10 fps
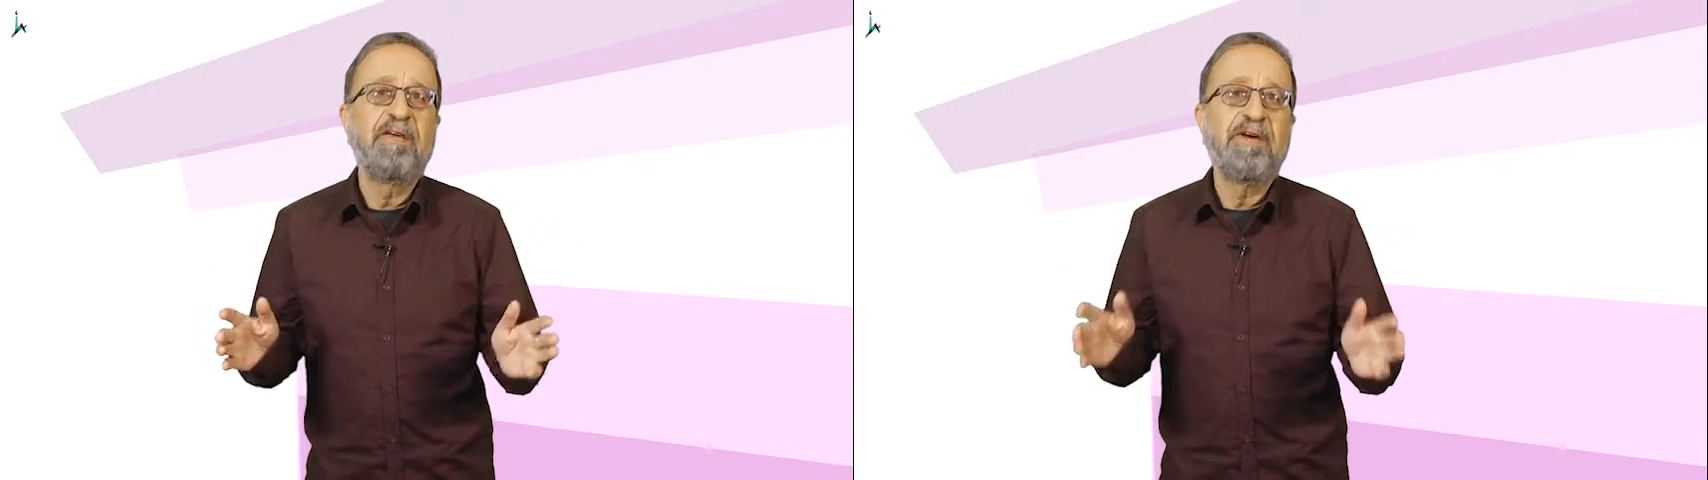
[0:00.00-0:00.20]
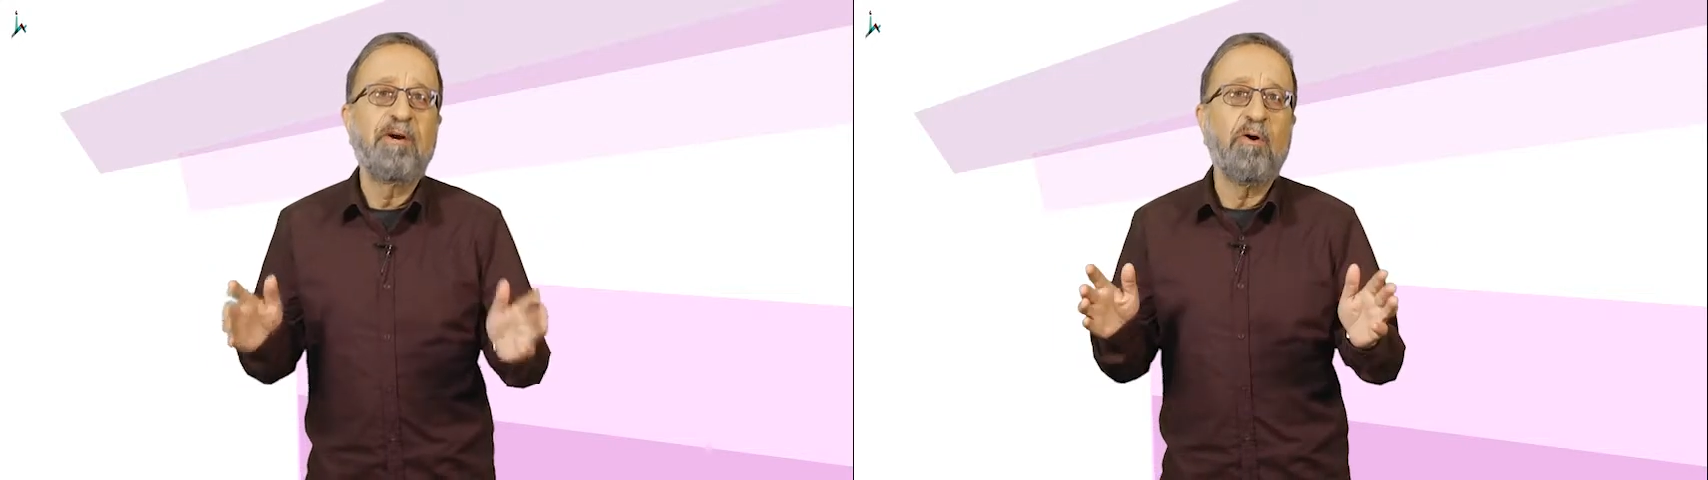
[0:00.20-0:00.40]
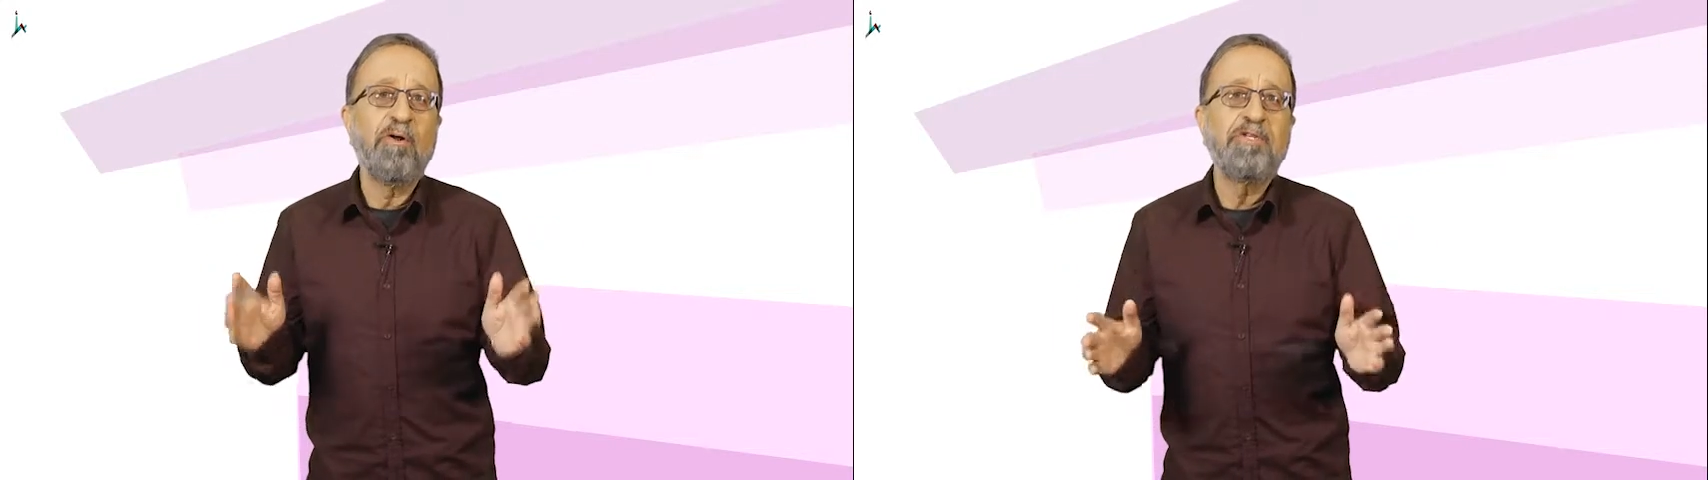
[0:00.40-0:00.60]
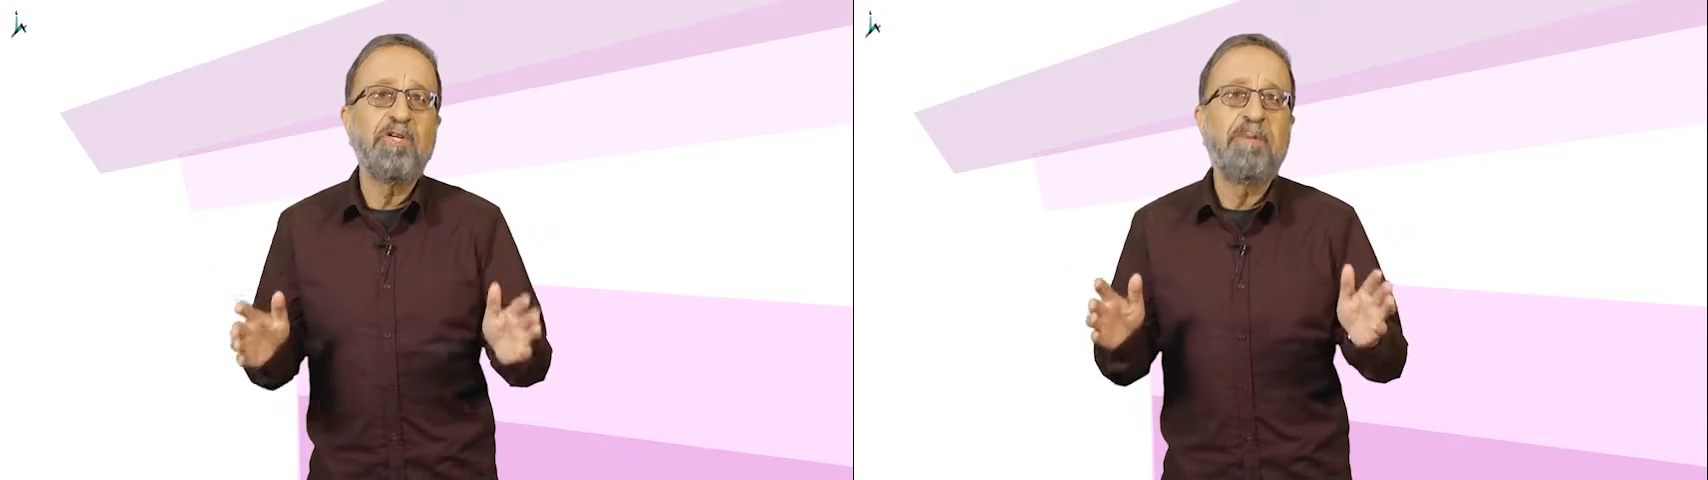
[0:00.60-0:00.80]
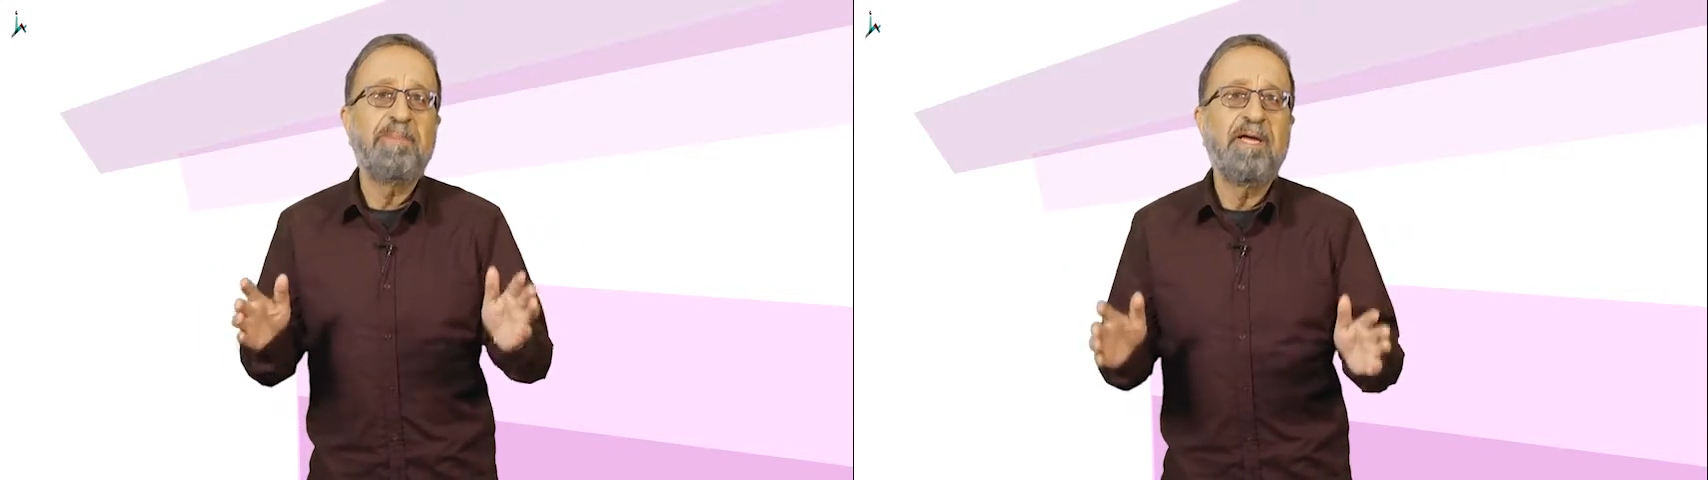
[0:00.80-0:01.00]
there
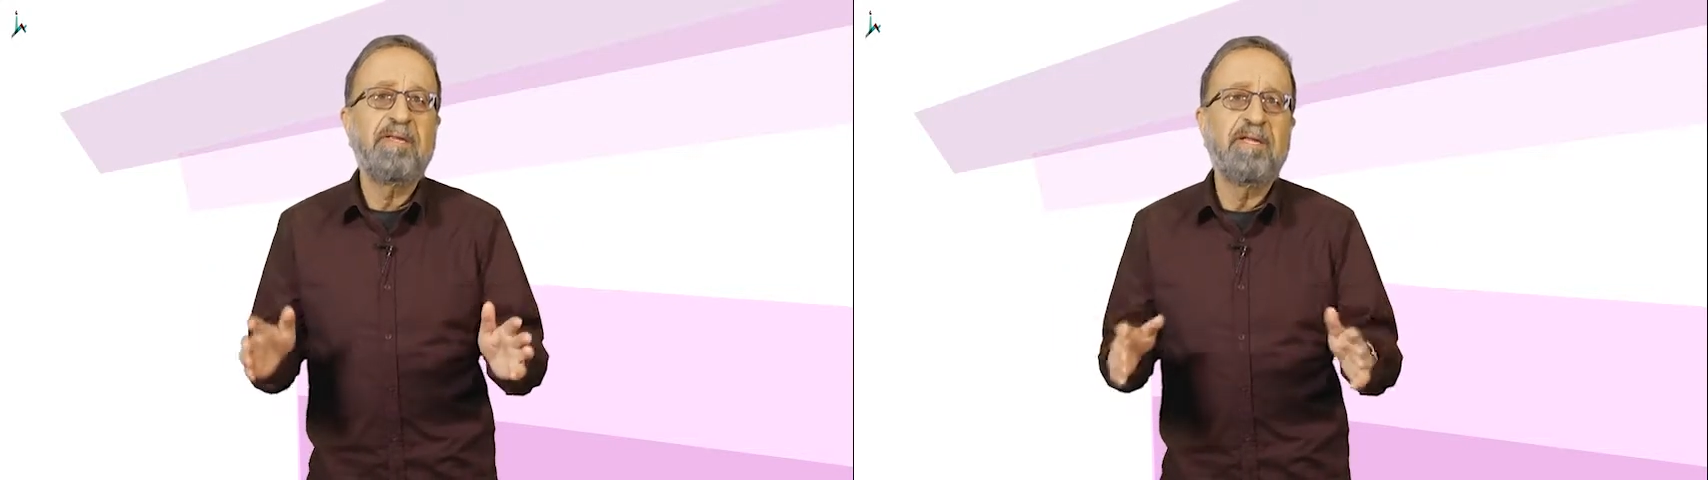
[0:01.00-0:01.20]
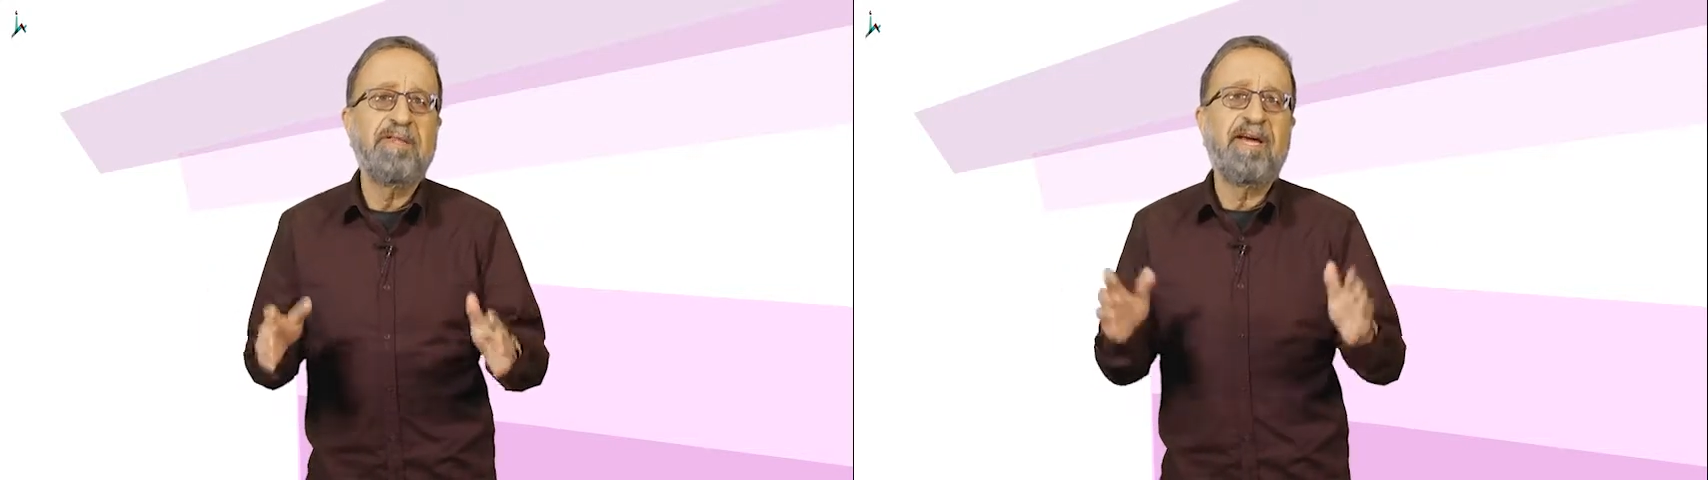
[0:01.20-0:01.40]
also appeared in the